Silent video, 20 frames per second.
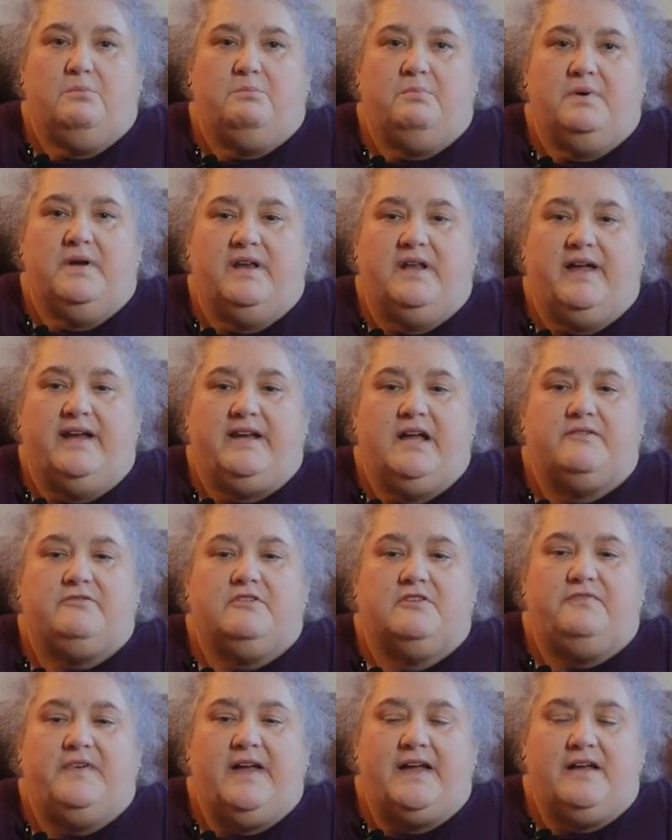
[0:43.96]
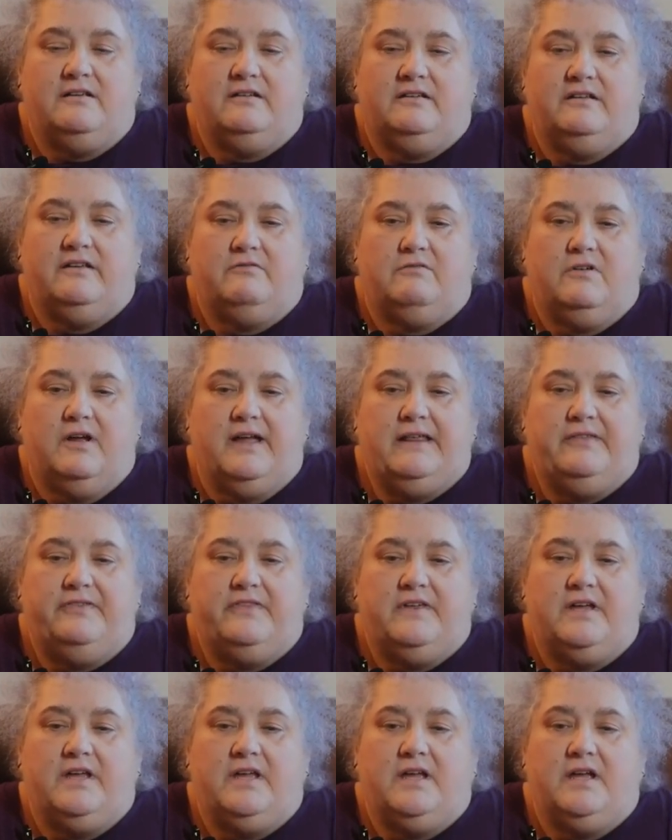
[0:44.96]
but I never found the right
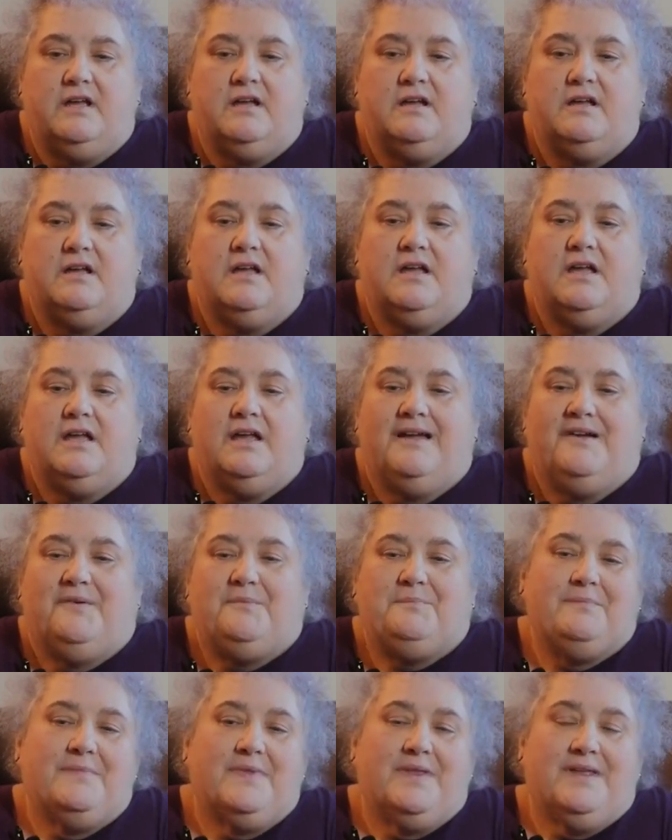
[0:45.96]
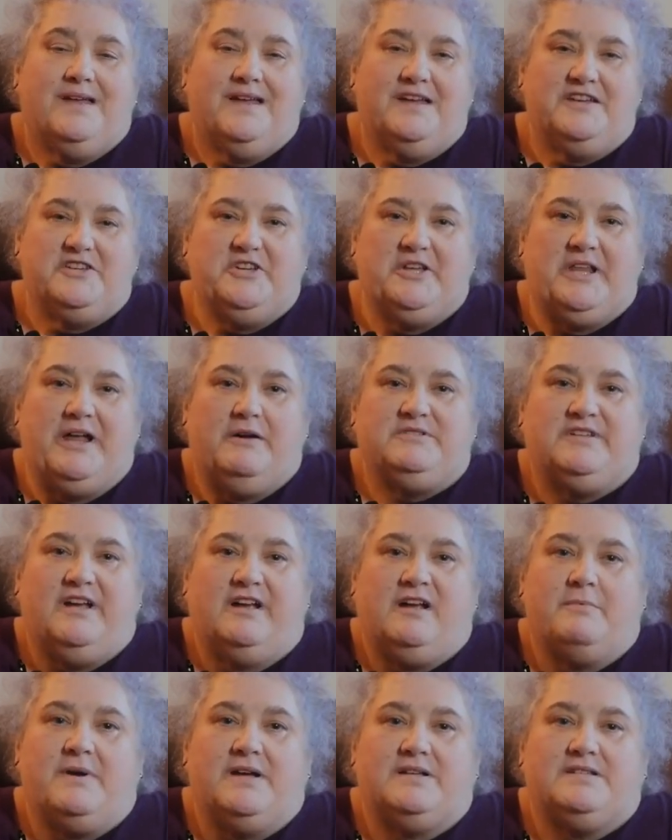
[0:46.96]
thing until I was
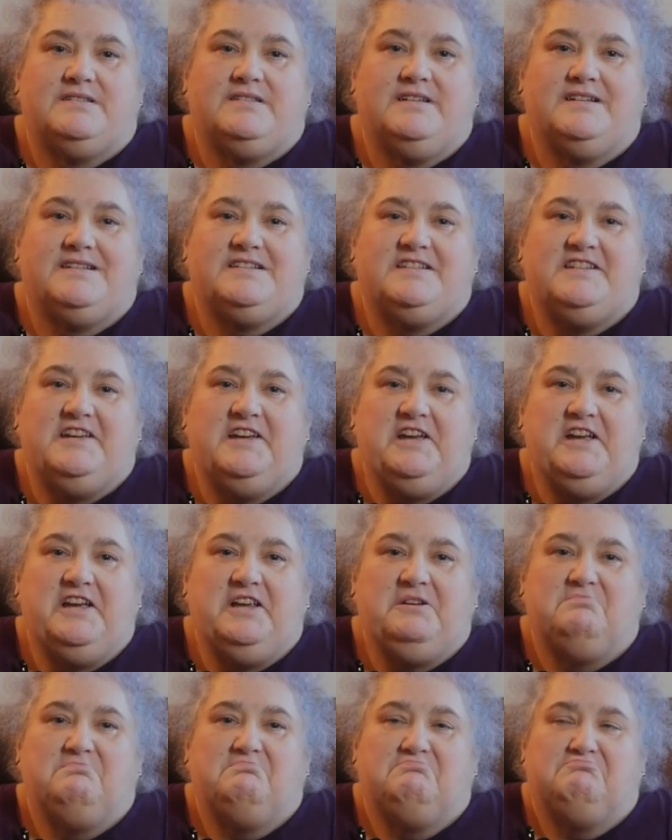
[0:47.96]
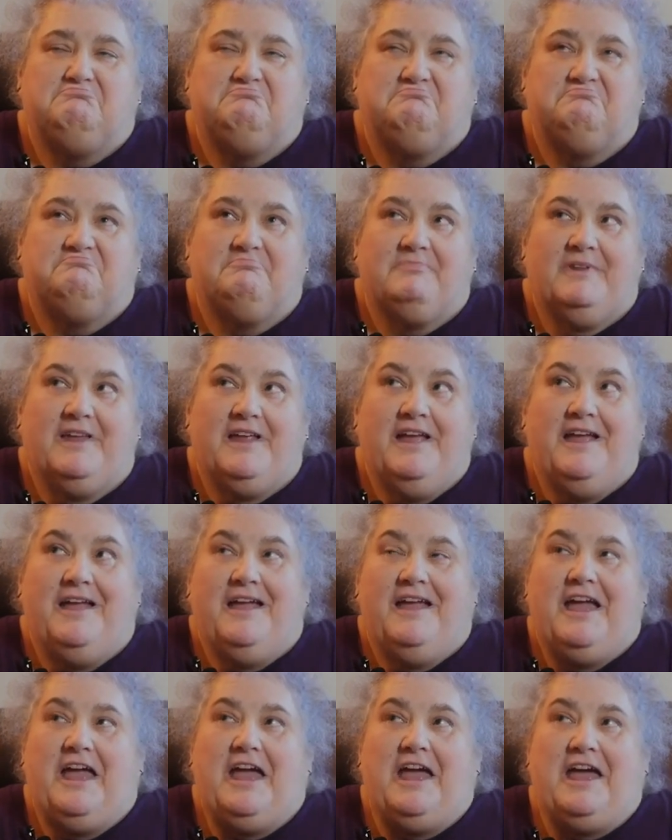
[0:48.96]
like about
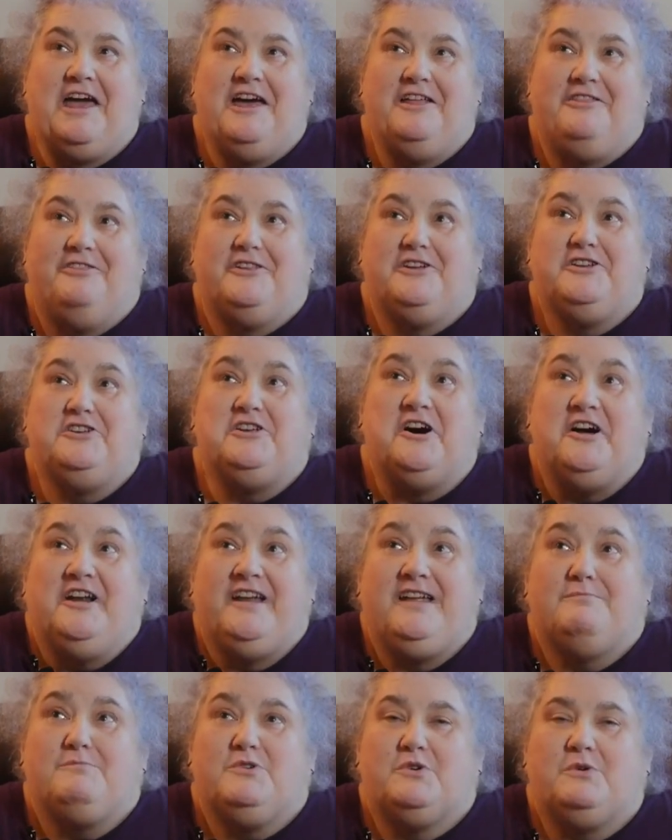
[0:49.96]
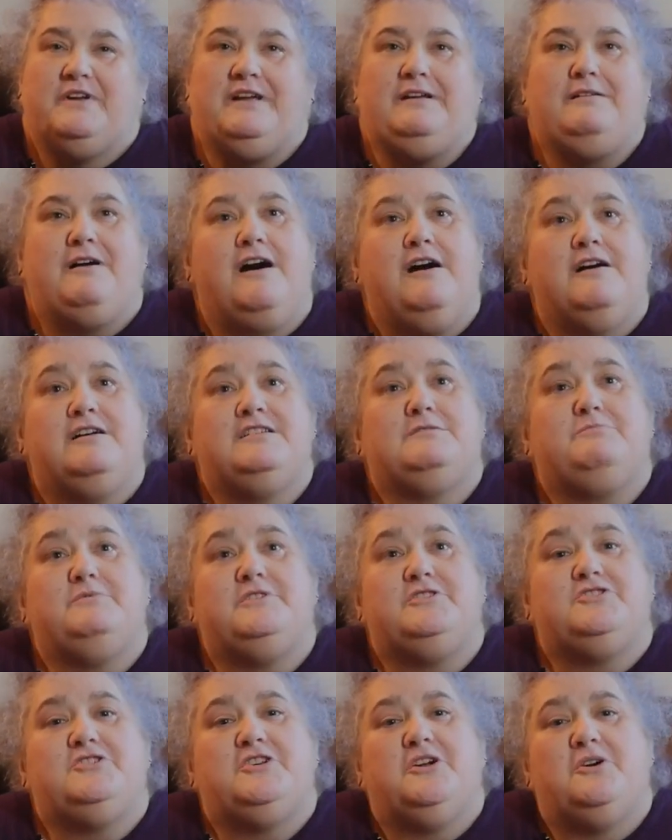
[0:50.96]
16 and the Donny Marie
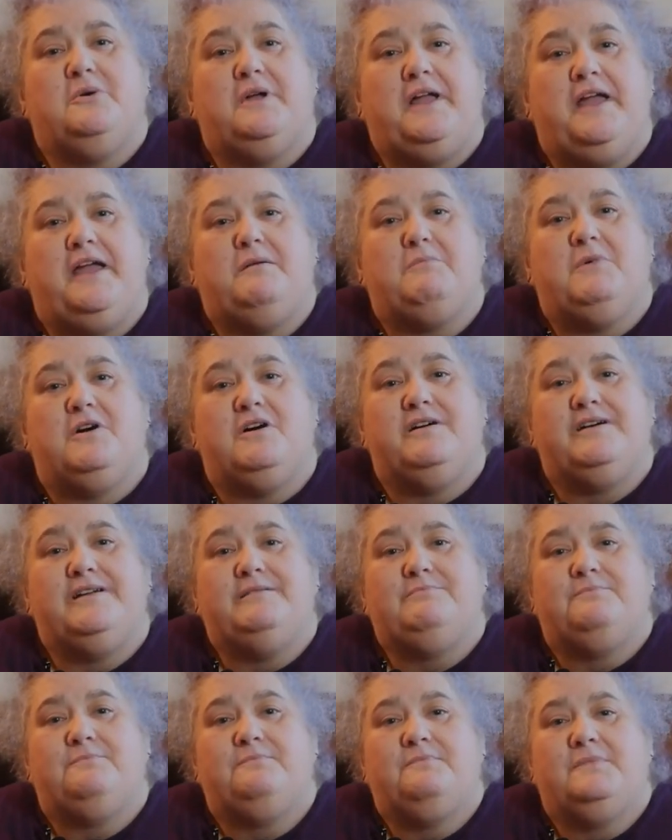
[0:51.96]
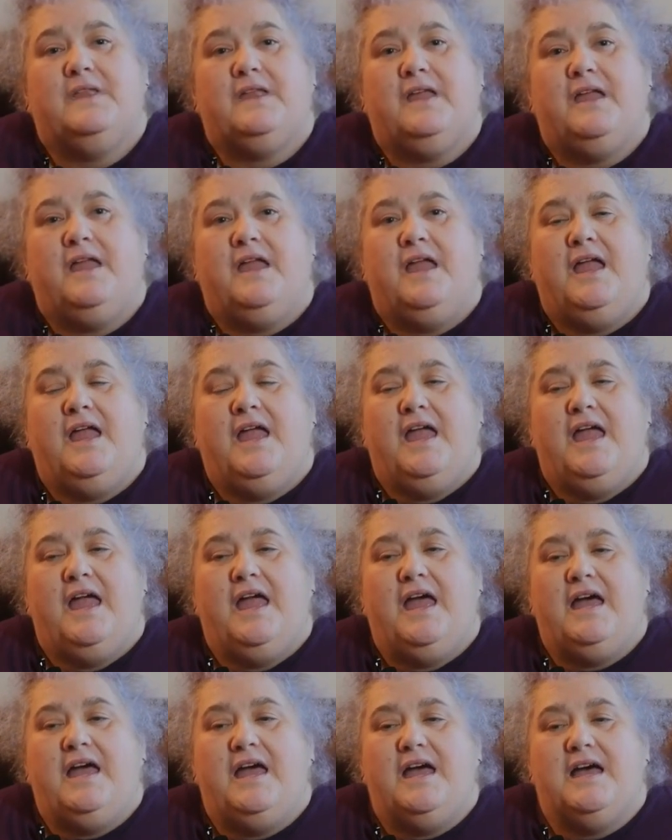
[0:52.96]
Osmond show came
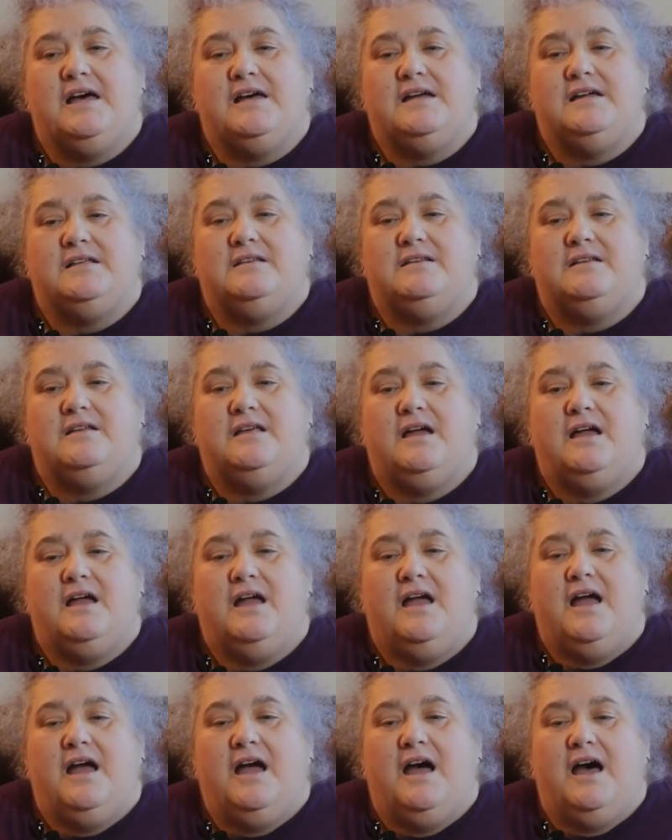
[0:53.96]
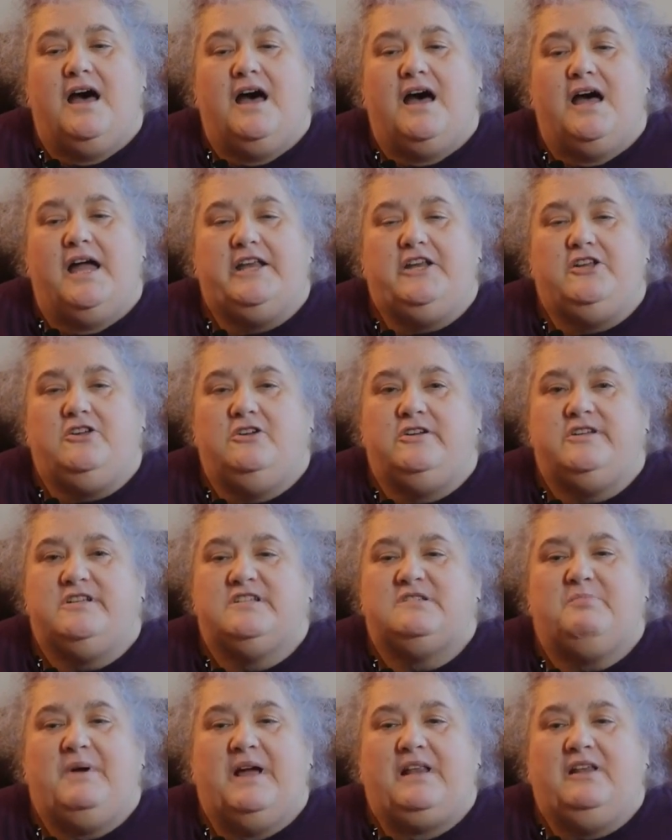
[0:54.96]
on. And I knew
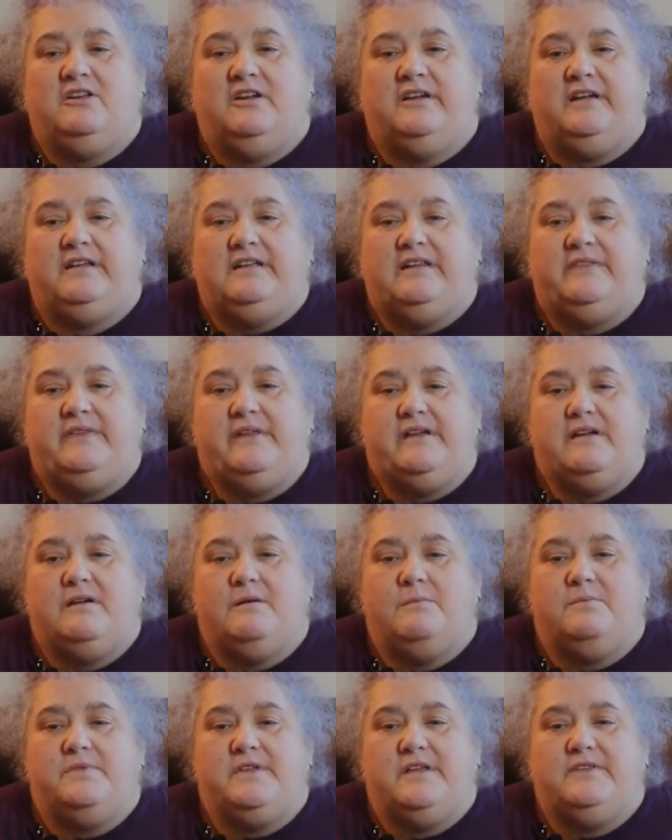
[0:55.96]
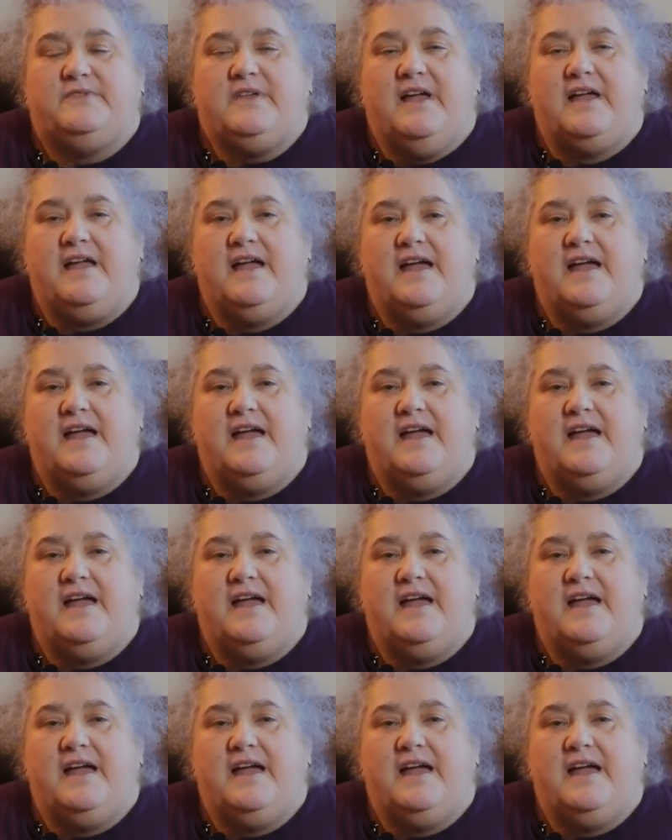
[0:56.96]
just by looking at them that they